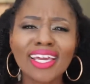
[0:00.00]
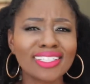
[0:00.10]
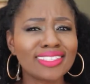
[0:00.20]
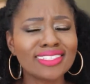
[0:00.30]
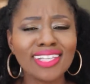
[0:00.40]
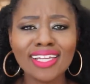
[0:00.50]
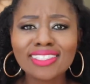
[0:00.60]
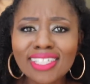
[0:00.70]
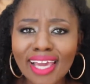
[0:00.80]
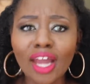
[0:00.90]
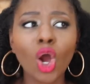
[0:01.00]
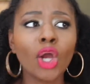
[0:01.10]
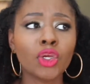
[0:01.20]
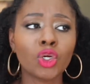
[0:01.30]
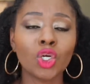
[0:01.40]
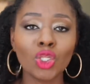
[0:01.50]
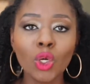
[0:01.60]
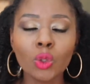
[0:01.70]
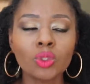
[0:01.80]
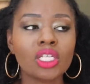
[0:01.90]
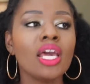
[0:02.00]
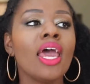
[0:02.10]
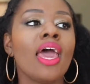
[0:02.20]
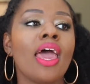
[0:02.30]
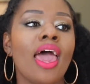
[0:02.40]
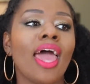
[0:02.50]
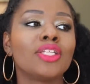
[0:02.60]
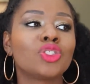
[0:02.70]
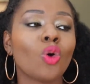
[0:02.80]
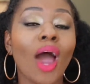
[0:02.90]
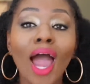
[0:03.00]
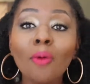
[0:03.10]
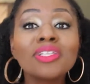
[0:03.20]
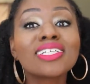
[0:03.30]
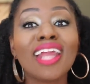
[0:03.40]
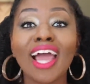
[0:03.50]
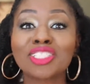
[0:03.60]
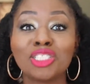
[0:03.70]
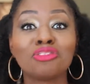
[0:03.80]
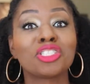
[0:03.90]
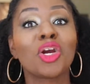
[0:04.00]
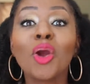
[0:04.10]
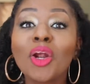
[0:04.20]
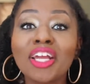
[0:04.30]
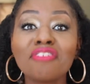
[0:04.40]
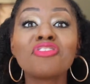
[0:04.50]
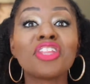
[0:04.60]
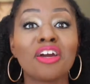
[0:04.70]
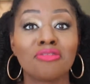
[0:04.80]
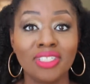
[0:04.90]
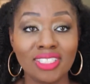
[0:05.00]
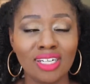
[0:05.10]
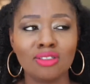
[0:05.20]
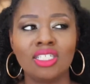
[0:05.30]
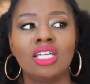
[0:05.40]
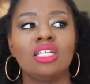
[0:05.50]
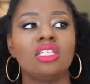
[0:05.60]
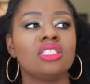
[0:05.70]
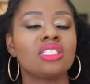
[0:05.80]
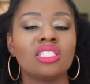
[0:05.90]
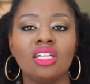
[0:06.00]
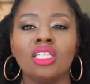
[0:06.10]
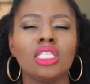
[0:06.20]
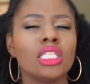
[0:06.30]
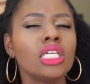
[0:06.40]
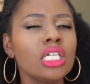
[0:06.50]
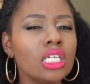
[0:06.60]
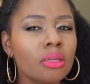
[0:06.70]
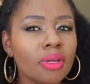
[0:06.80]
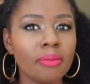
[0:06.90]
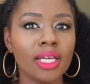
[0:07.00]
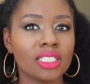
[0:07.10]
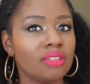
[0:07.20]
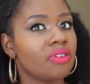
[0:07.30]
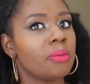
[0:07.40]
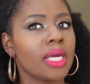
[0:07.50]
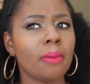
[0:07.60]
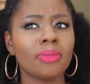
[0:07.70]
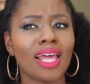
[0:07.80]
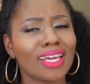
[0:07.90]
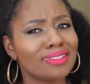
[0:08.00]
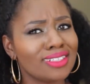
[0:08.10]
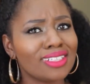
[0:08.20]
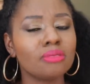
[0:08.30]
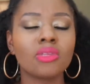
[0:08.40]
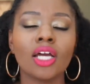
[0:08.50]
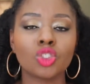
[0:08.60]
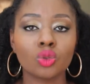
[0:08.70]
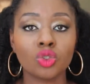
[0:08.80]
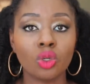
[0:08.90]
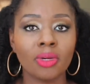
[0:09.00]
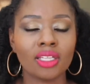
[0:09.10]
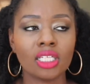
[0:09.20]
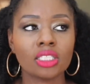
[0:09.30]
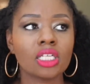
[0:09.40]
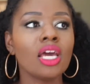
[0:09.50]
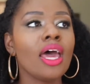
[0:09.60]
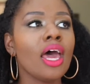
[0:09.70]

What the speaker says: can tend to get on your clothes. And so I was gonna actually return it for that reason. I was like, this is a little bit messy for me. I'm like, I'm not so sure about this.